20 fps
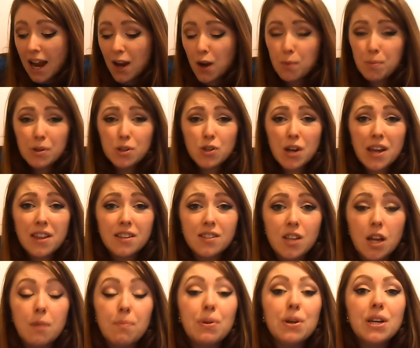I hope you try
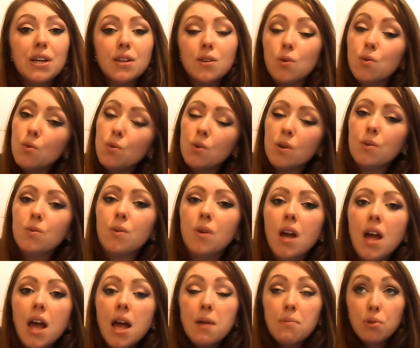this out. Please,
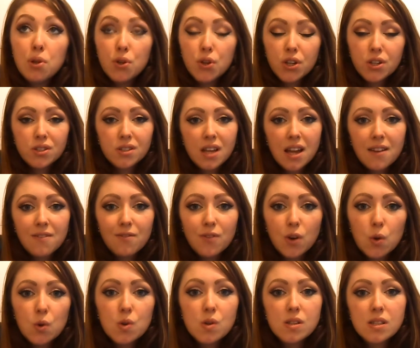please
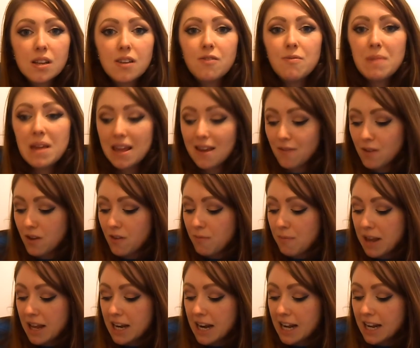send photos of me if
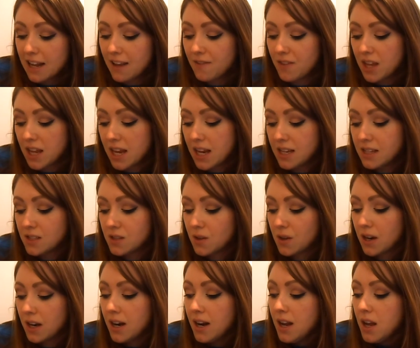you've made any of these
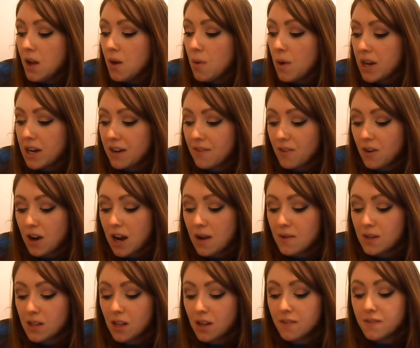or whatever.
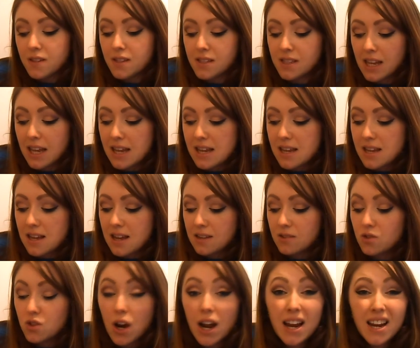I would love to see,
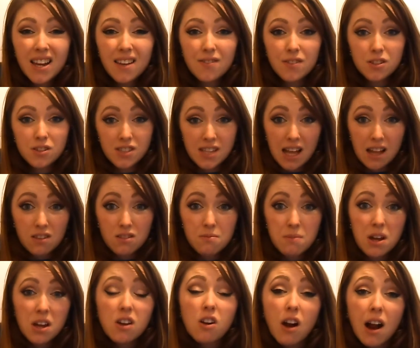and try and even sell
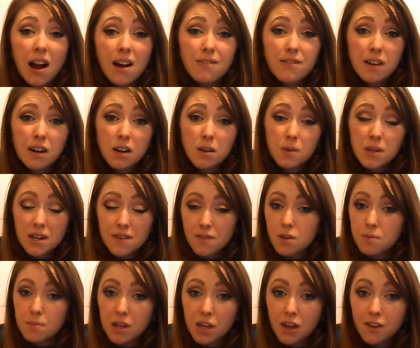them at a craft fair or
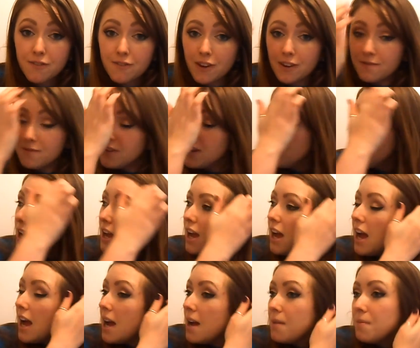whatever. It'll be good fun.
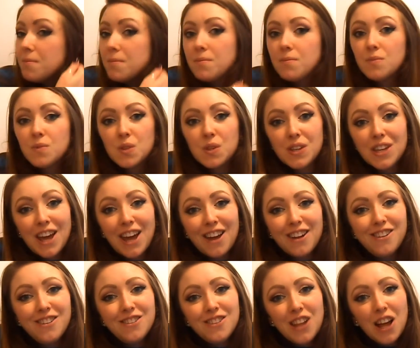So
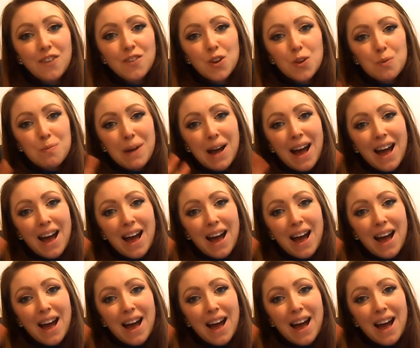yeah, love you,